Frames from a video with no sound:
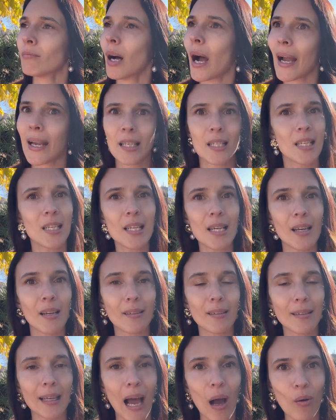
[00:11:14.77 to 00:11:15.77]
idea
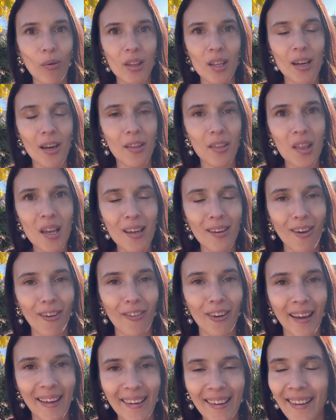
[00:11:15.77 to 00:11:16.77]
now that I think of
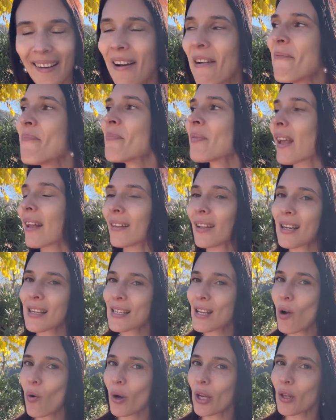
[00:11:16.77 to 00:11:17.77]
it. Let us
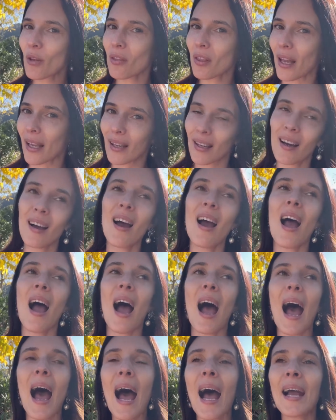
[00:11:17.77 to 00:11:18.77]
know what you think.
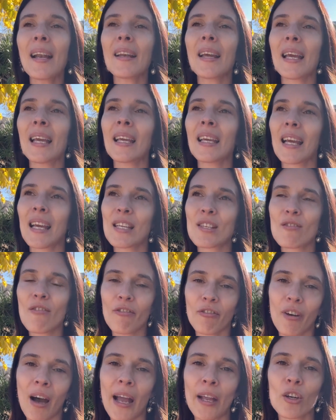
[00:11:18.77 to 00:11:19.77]
And in case of
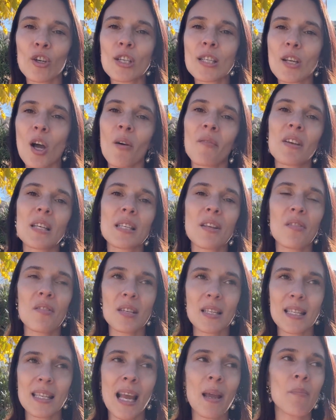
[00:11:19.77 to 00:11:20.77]
fires, obviously the
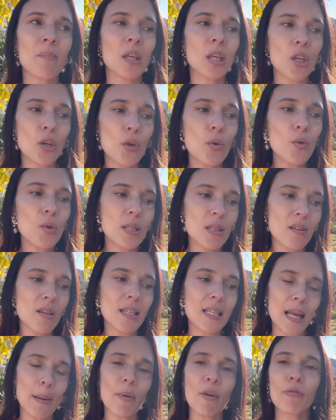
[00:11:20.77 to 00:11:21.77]
same, use this
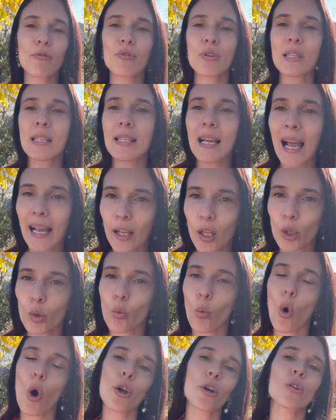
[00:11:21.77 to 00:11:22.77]
type of recycled
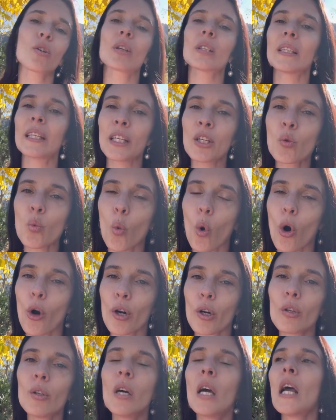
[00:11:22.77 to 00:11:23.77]
water, cleaned
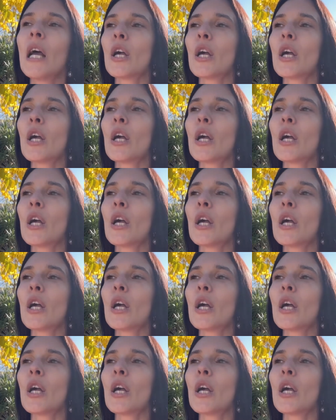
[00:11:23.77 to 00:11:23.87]
water,